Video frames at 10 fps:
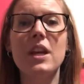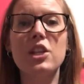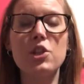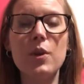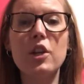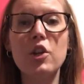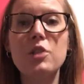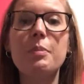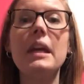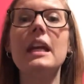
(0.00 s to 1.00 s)
So it
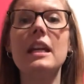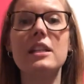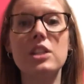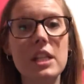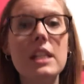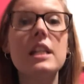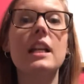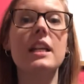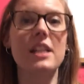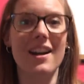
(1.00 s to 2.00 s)
could be
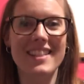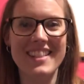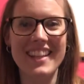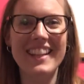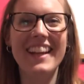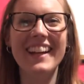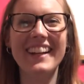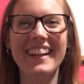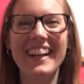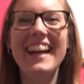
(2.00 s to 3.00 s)
exceedingly dusty.
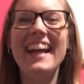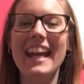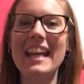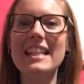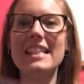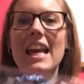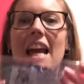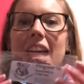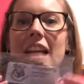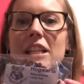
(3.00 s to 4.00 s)

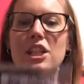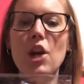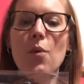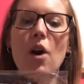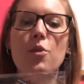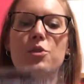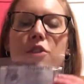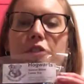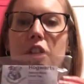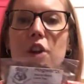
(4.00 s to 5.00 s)
It's so old
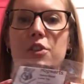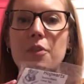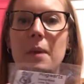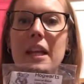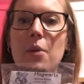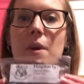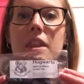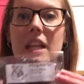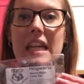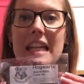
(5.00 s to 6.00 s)
that for those familiar with
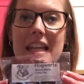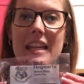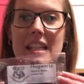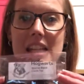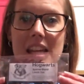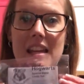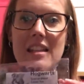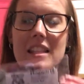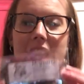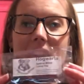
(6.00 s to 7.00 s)
the Geek Gear
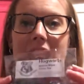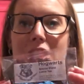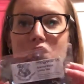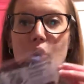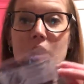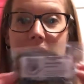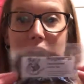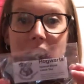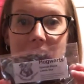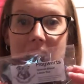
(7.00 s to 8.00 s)
teas, it's not
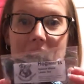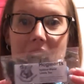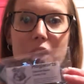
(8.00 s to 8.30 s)
even in their